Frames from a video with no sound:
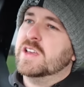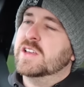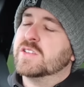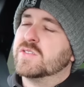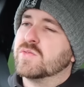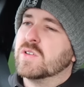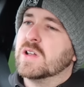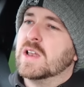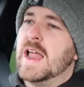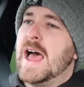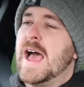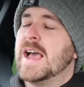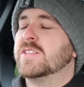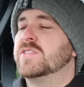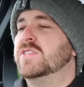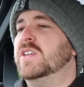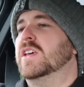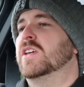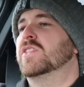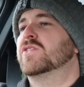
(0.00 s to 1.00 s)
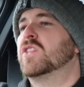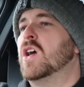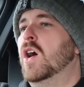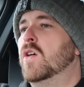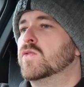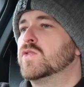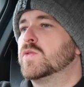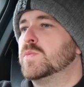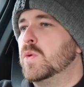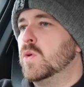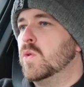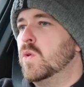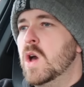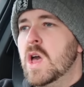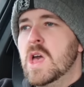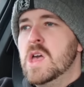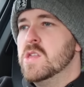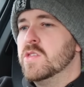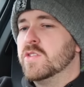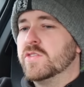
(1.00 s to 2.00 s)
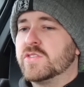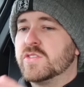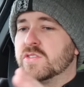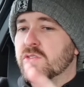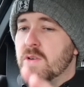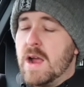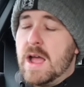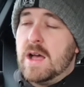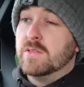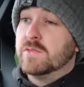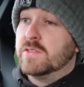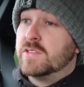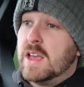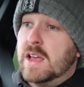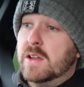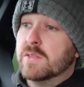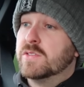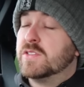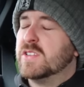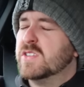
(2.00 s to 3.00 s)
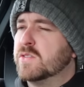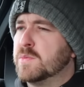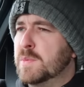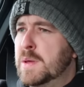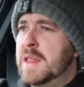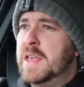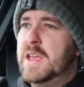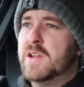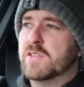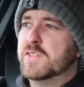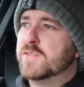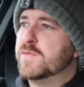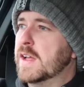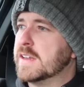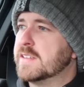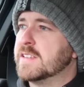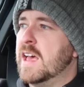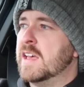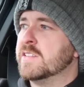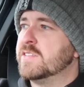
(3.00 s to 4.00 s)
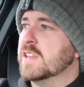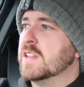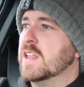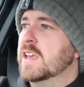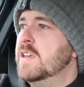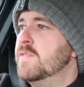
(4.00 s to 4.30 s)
It's relaxing, it's comfortable. The surround sound system in here is fantastic.